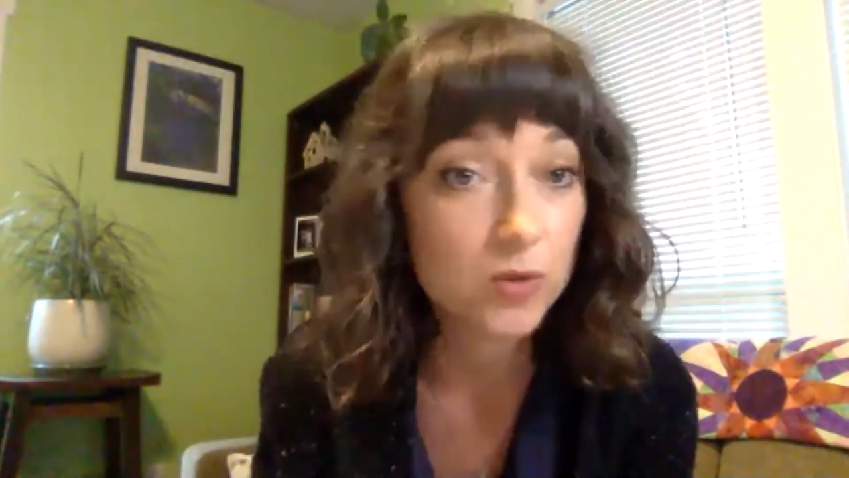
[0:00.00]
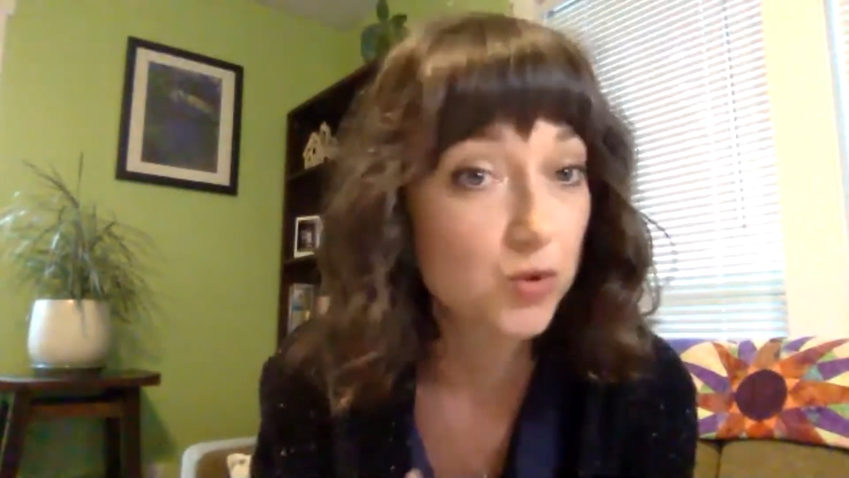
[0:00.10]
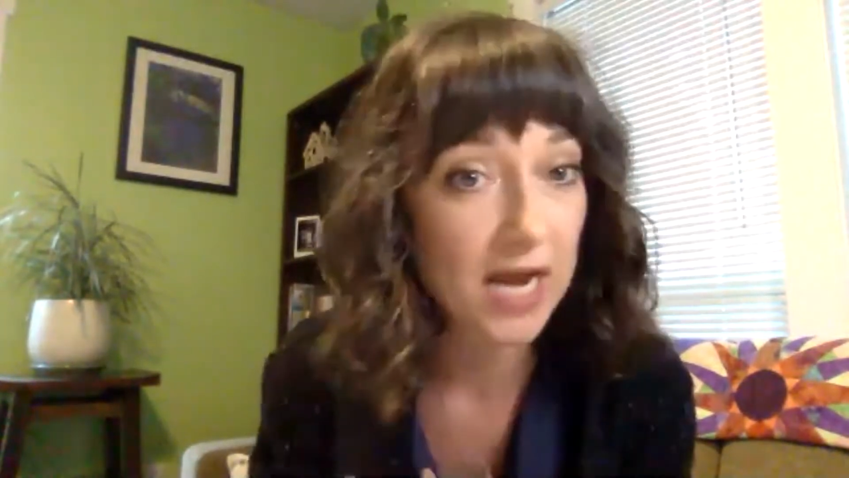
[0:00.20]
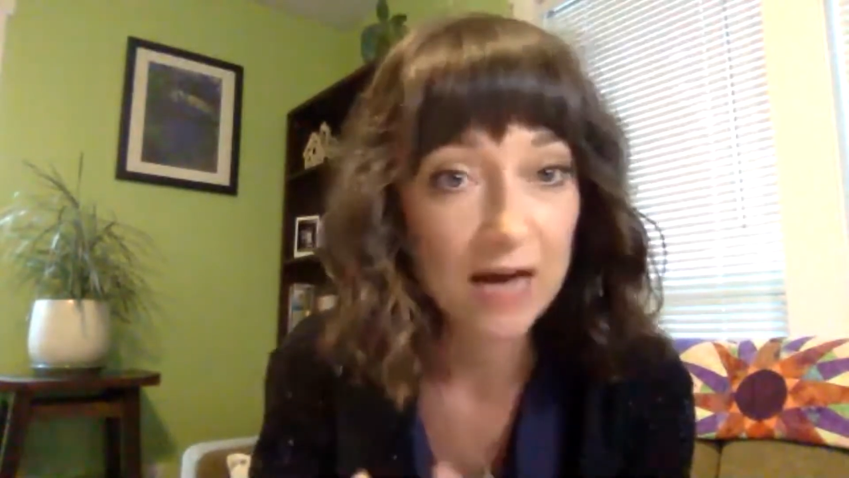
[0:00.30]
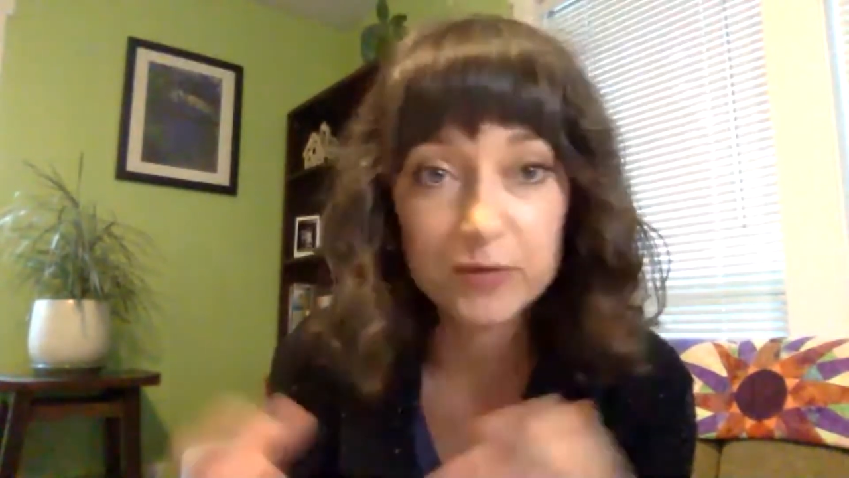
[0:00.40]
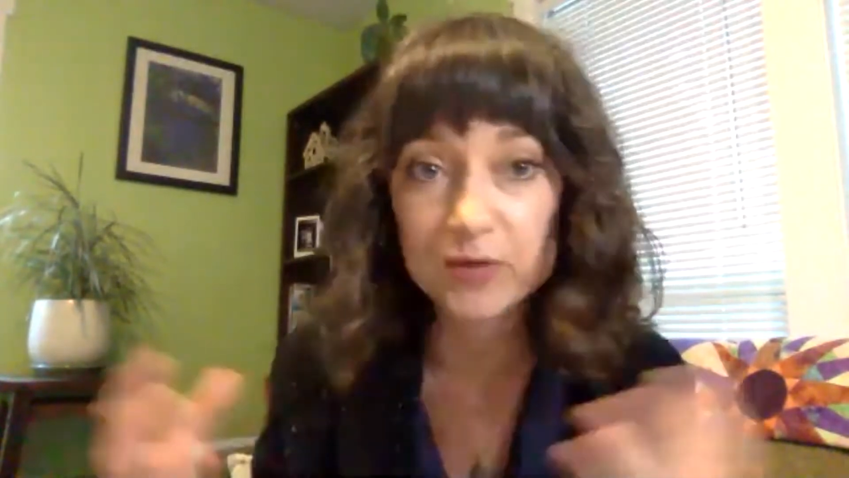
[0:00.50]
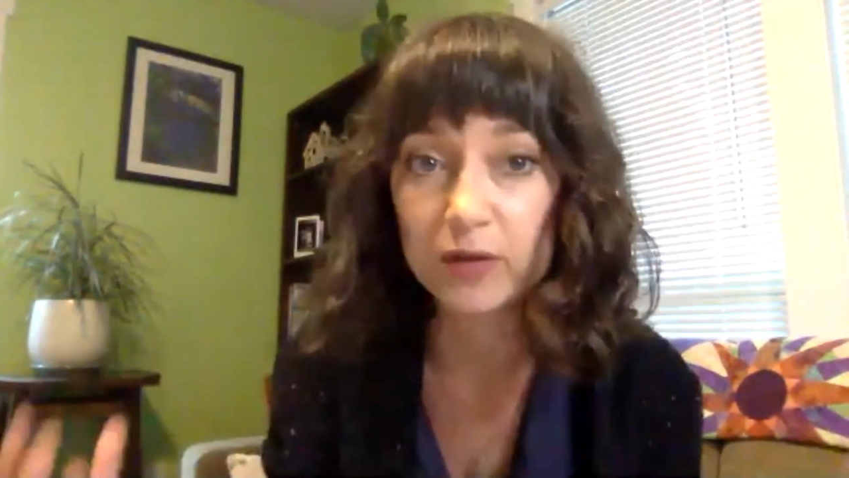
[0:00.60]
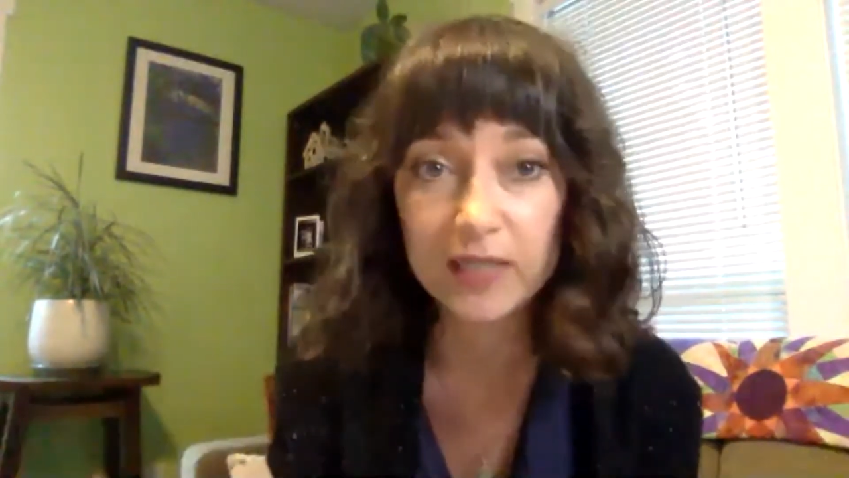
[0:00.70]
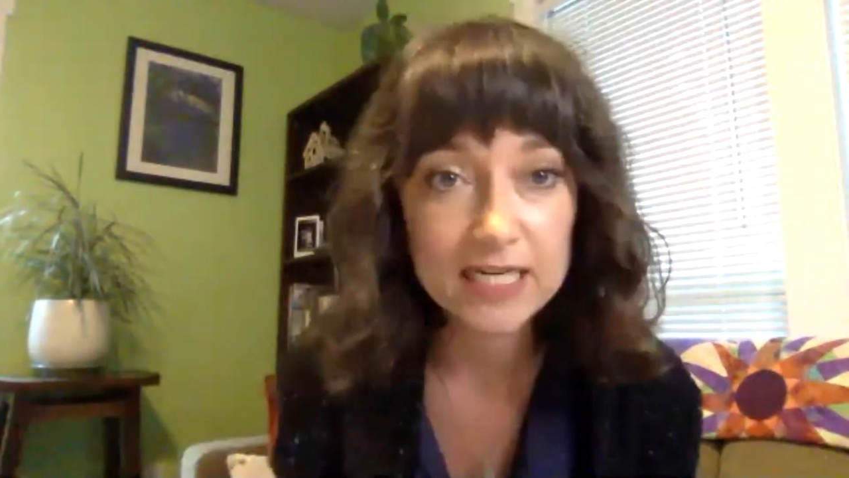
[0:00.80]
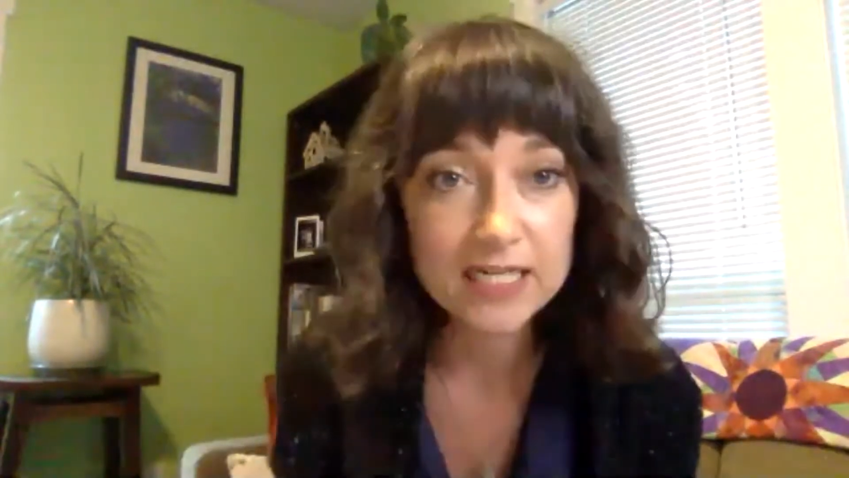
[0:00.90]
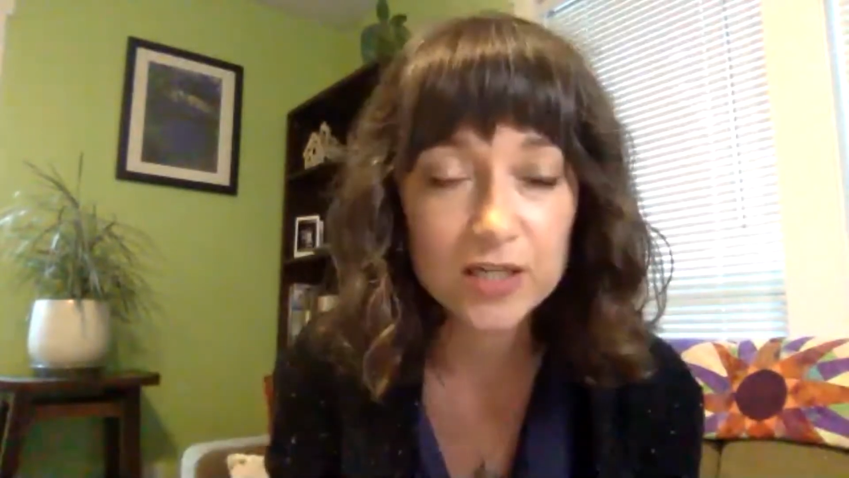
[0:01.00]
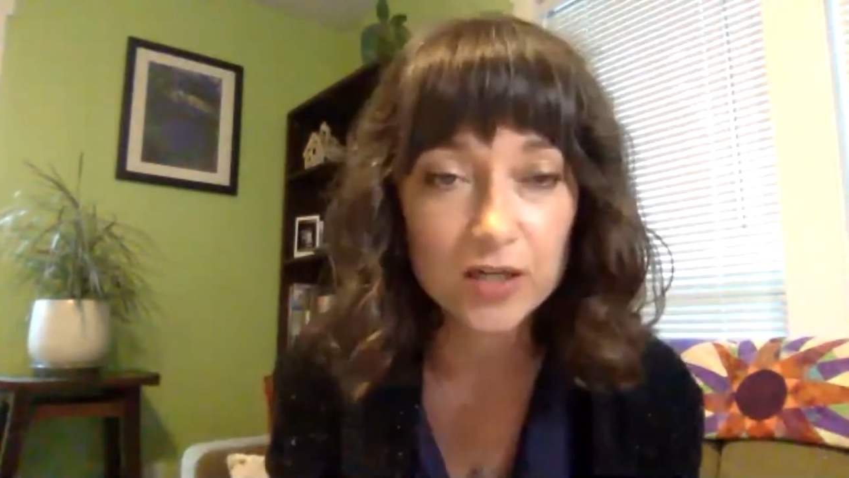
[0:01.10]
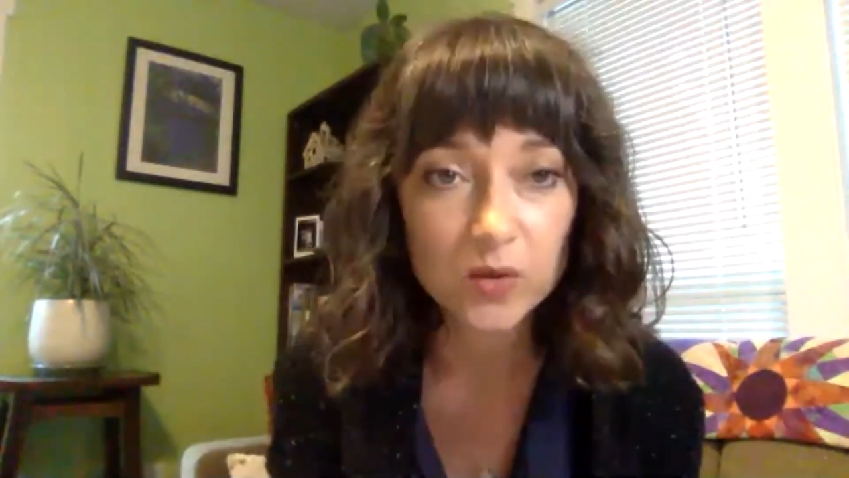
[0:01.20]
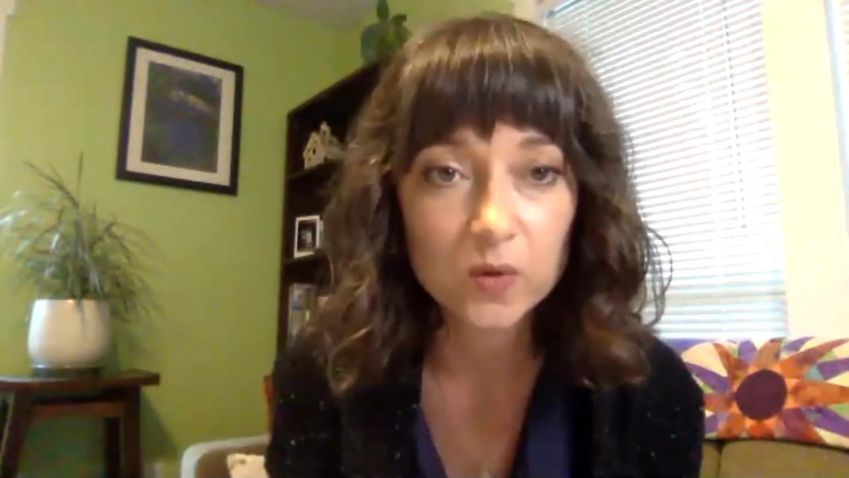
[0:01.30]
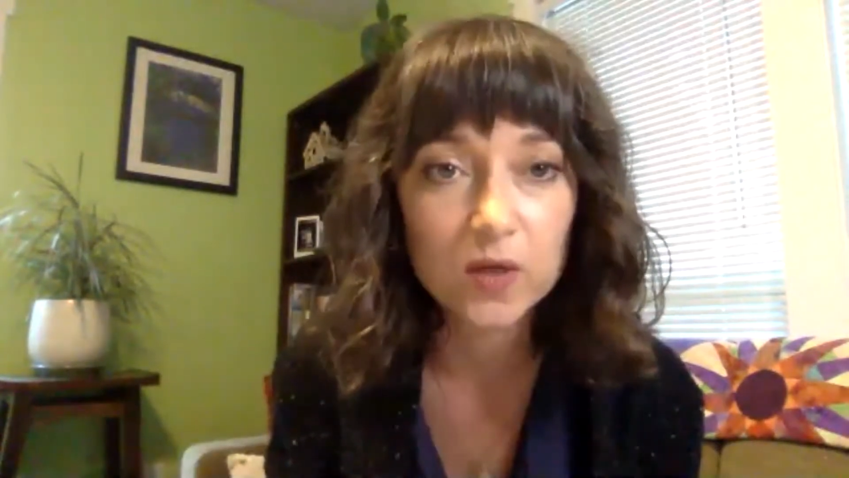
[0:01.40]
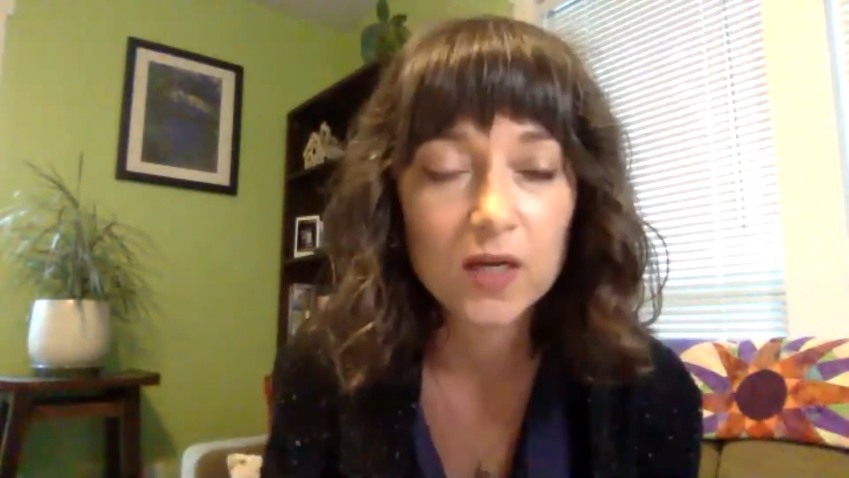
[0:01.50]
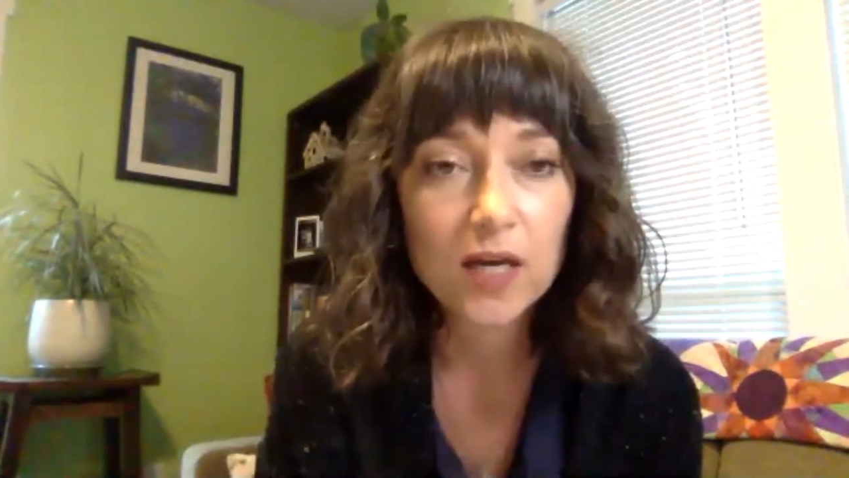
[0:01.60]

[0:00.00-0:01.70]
which we absolutely need to do.